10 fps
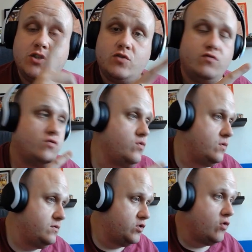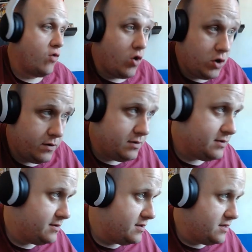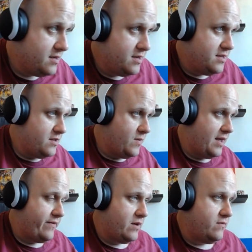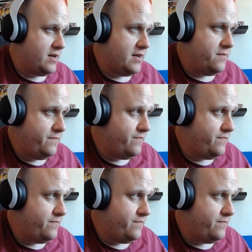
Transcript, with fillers: Zoru Zorok we have out right now.